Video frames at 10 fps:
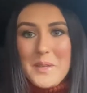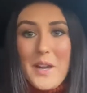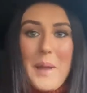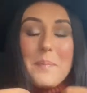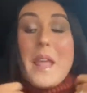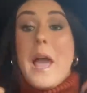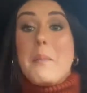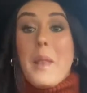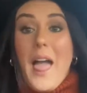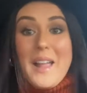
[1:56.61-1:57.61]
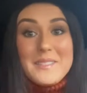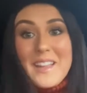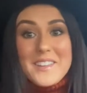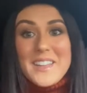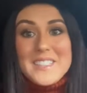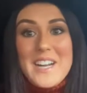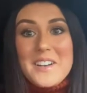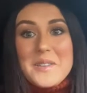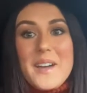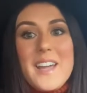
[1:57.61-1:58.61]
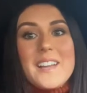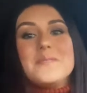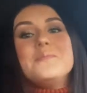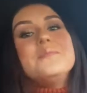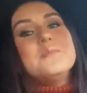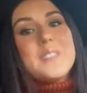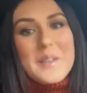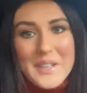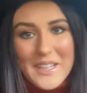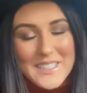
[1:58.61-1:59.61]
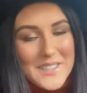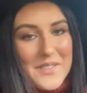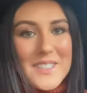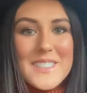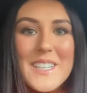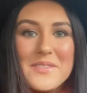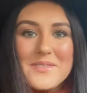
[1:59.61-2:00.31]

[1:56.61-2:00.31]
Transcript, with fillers: Okay, blah, now that that's out of the way, now we can get to the fun stuff.